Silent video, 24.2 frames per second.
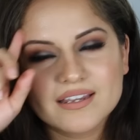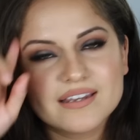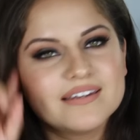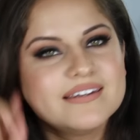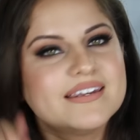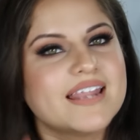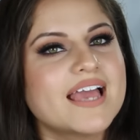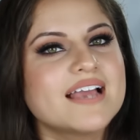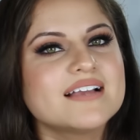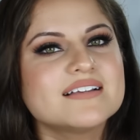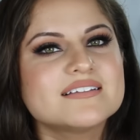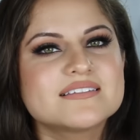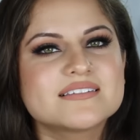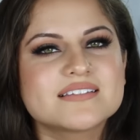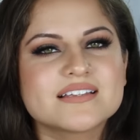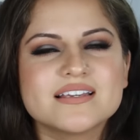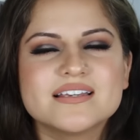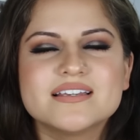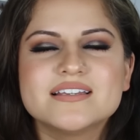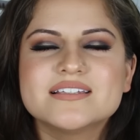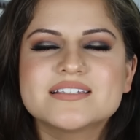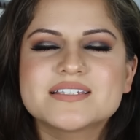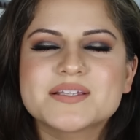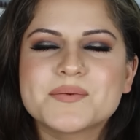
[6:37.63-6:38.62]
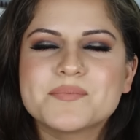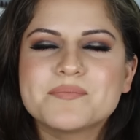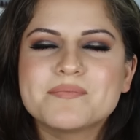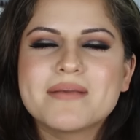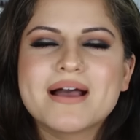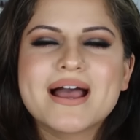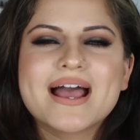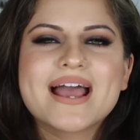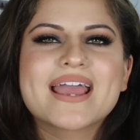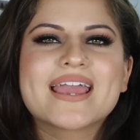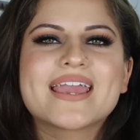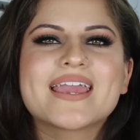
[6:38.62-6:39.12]
Next is
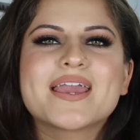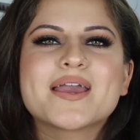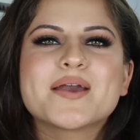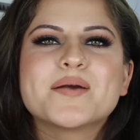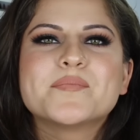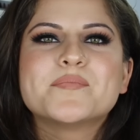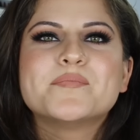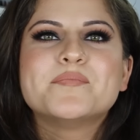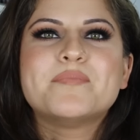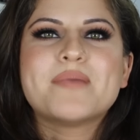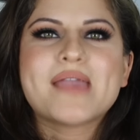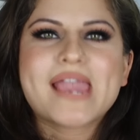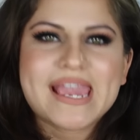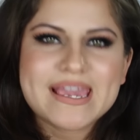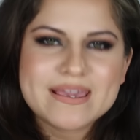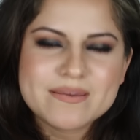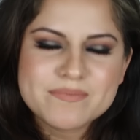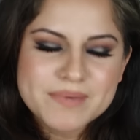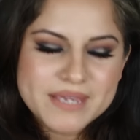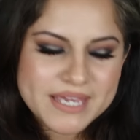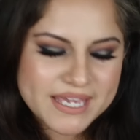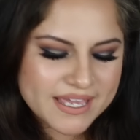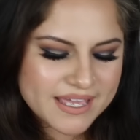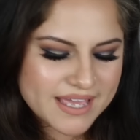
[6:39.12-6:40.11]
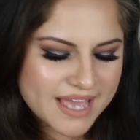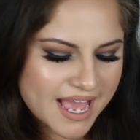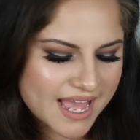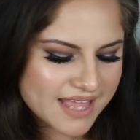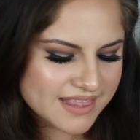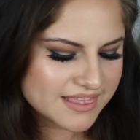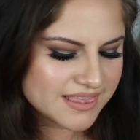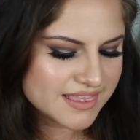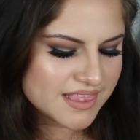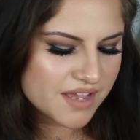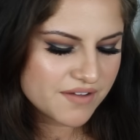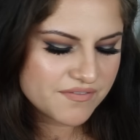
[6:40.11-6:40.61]
my baby.
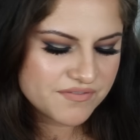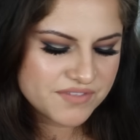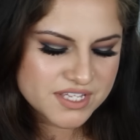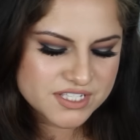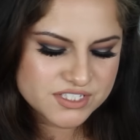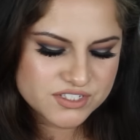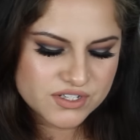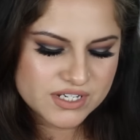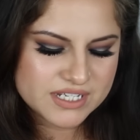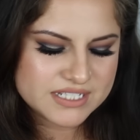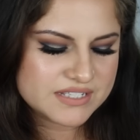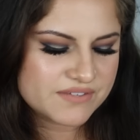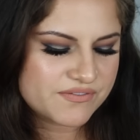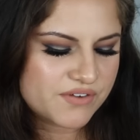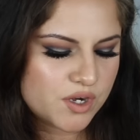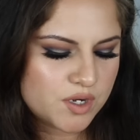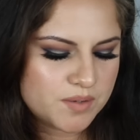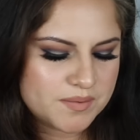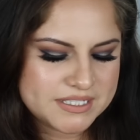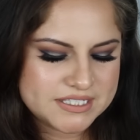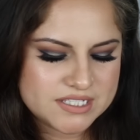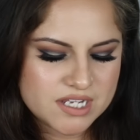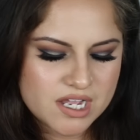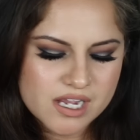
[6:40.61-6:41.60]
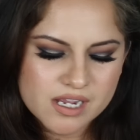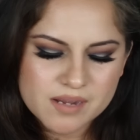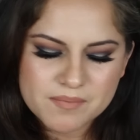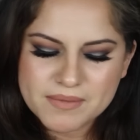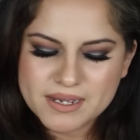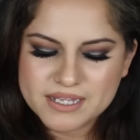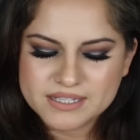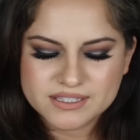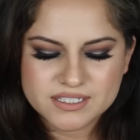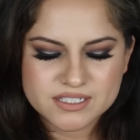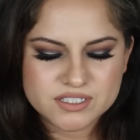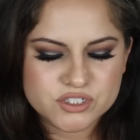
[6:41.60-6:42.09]
I love this. You guys have heard me talk
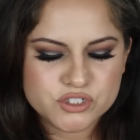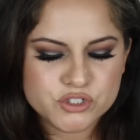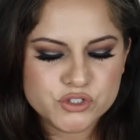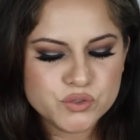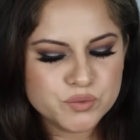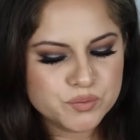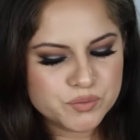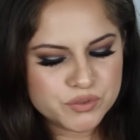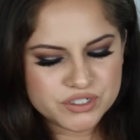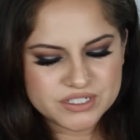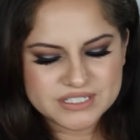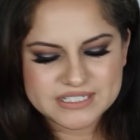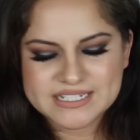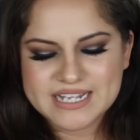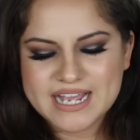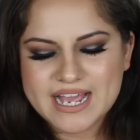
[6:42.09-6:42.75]
about this numerous